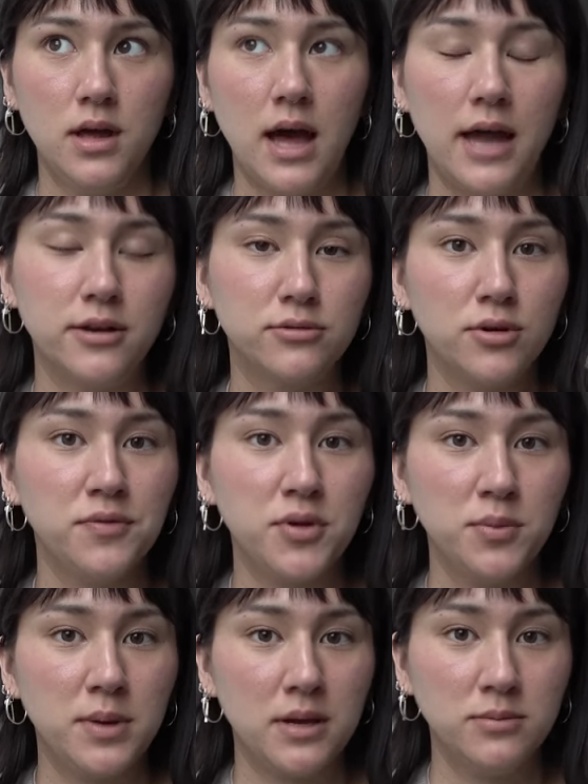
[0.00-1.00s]
I don't know if
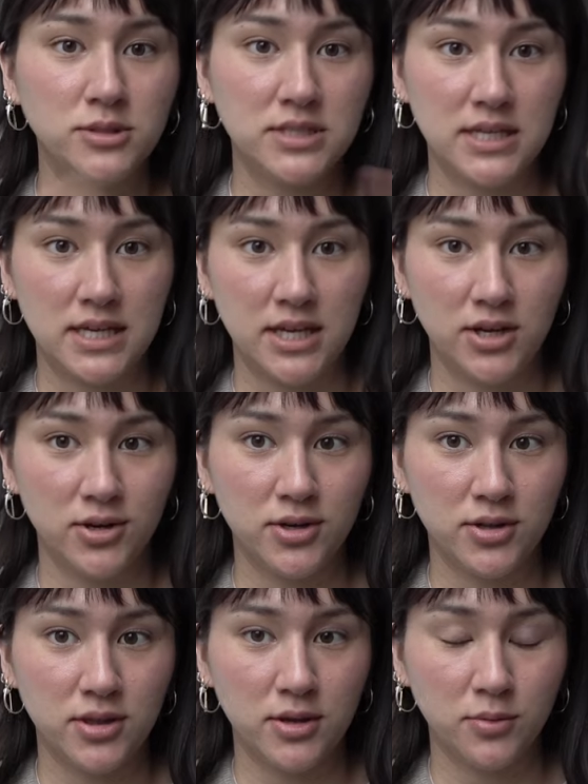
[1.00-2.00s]
you'll be able to
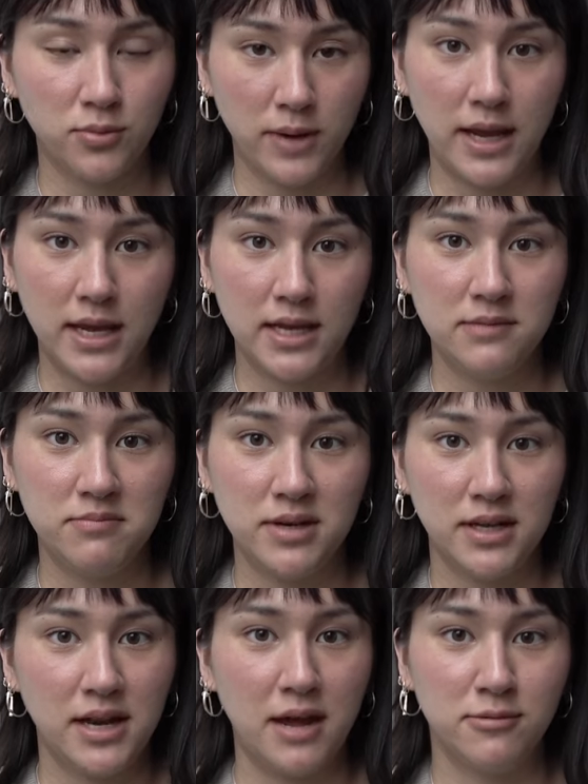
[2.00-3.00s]
hear the rain,
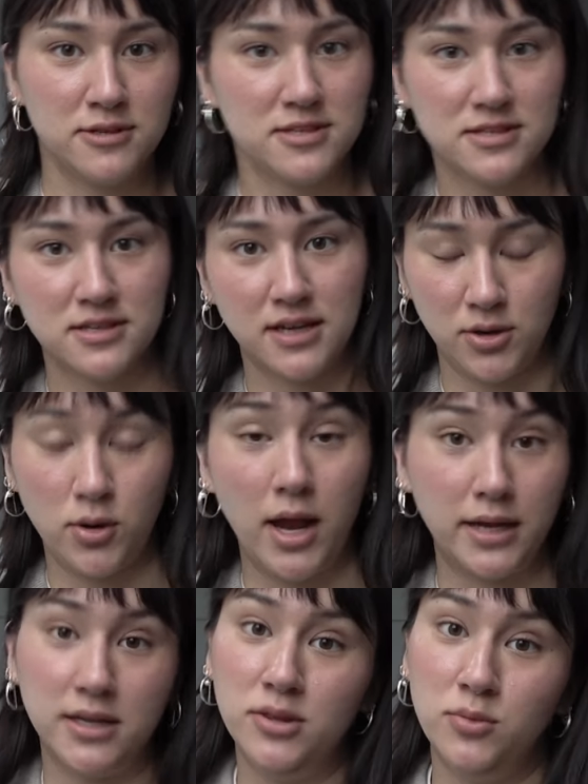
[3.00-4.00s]
but I was like
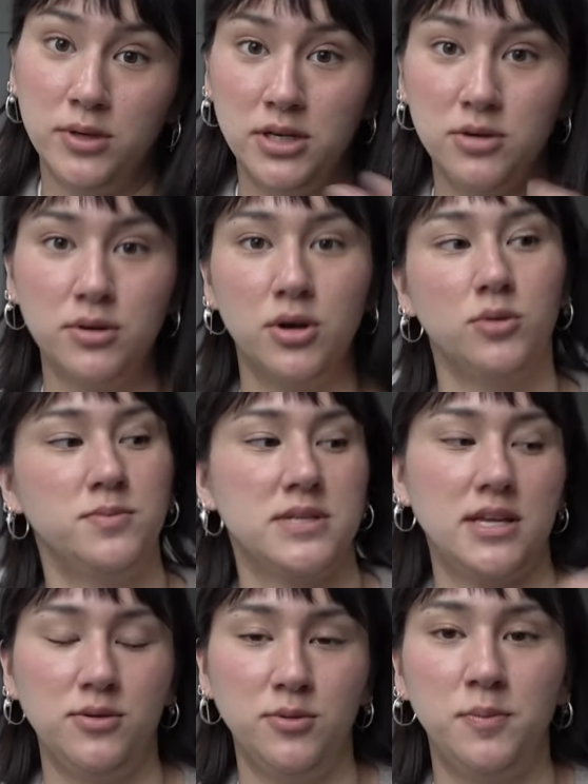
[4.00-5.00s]
cracking the window in hopes
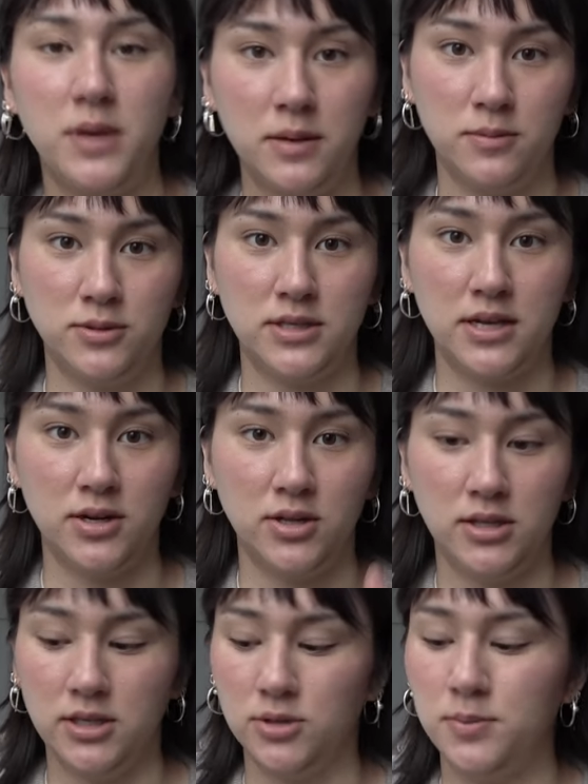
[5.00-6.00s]
that you would be able to hear a
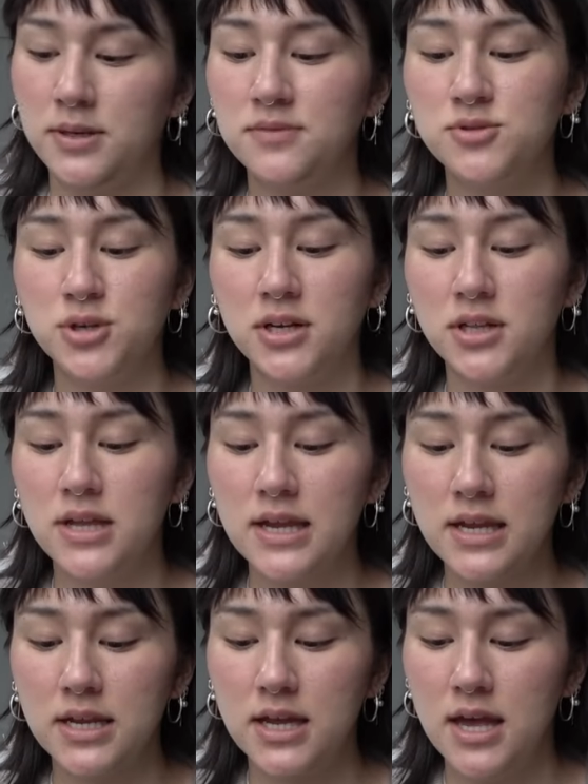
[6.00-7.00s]
little bit of
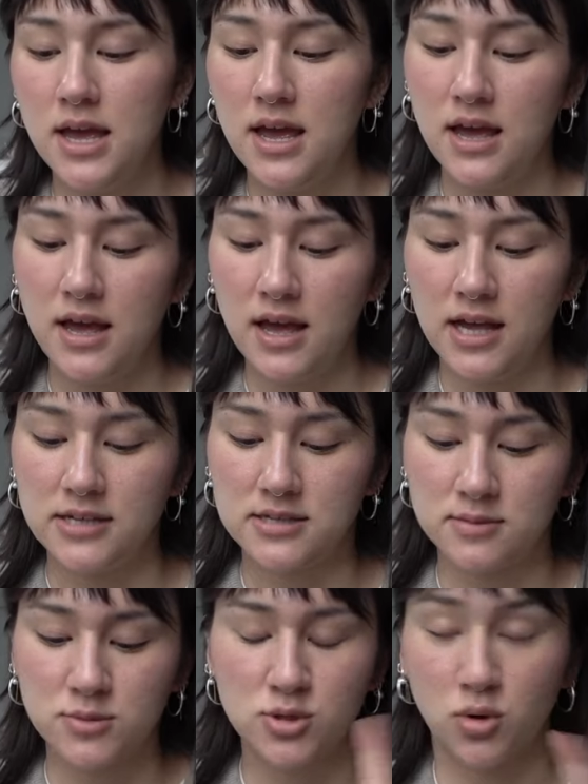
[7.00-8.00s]
trickling as uh,
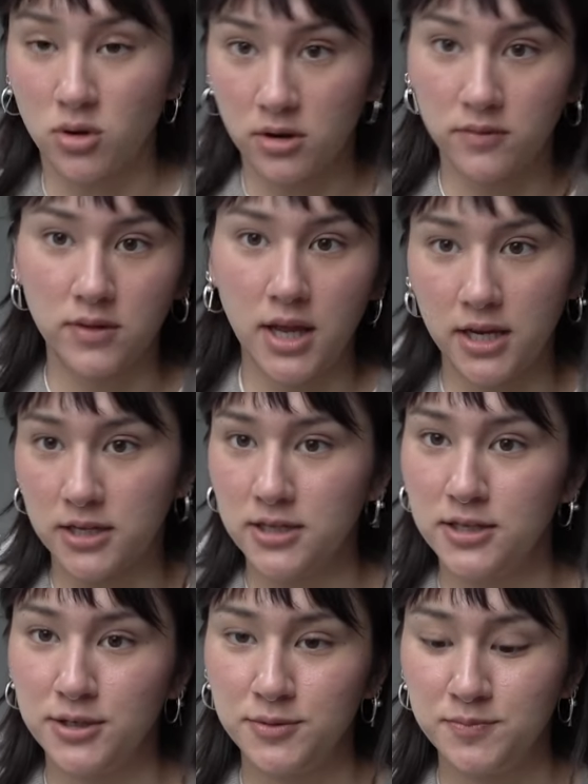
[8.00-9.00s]
some sort of like